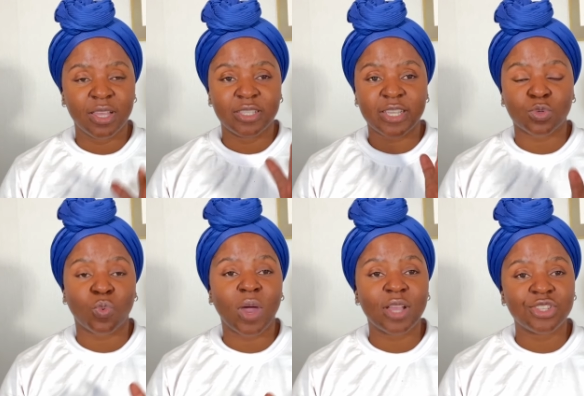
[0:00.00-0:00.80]
just
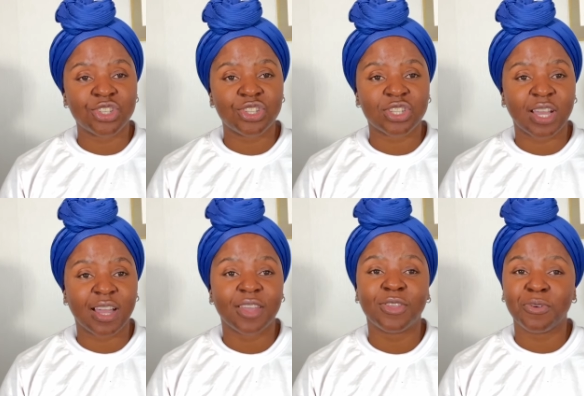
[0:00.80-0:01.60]
one ginger,
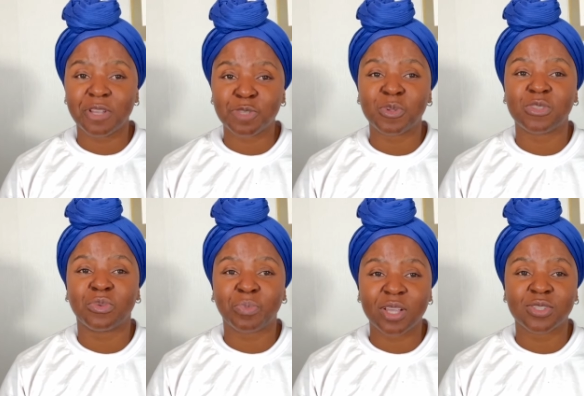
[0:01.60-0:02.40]
your
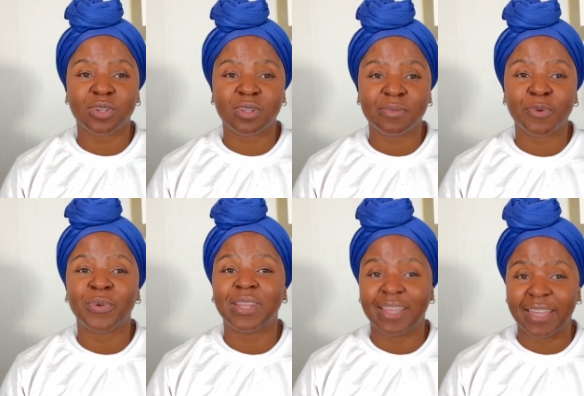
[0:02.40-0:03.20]
specific person
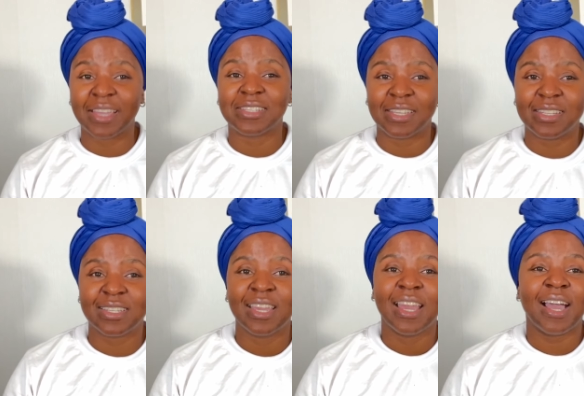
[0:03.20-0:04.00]
will get it.
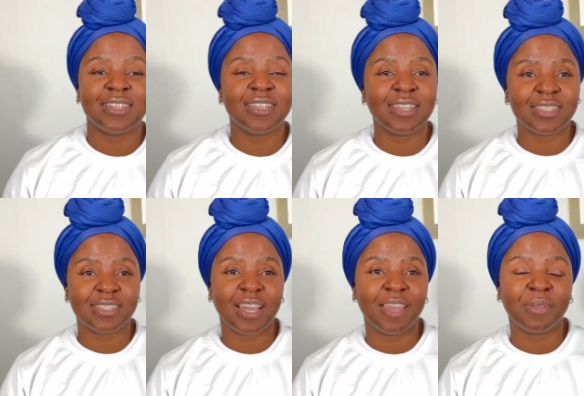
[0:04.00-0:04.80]
Until next
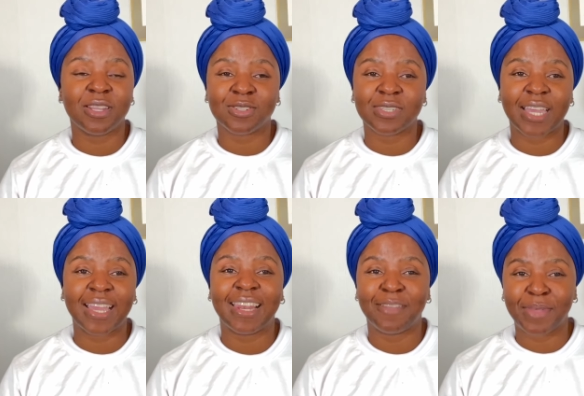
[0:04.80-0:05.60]
time, and
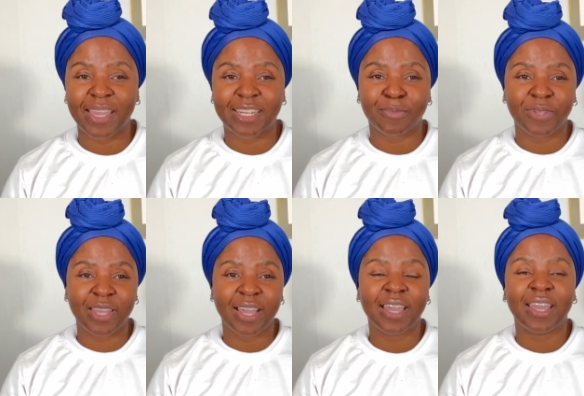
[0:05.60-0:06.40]
today, let me end up
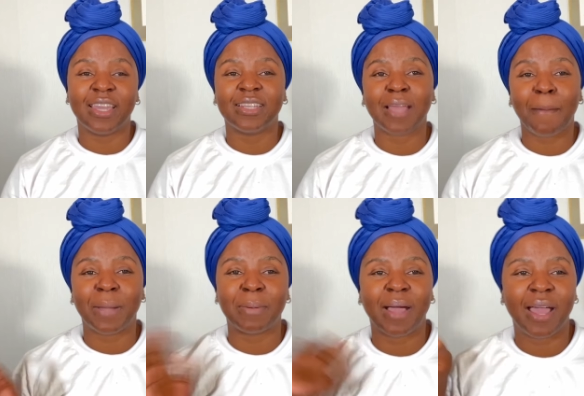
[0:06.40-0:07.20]
here and
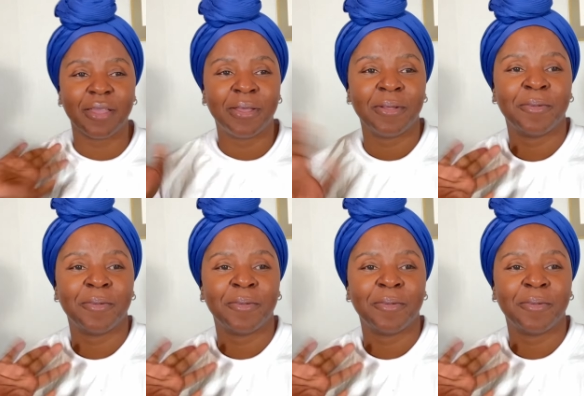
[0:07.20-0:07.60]
bye-bye.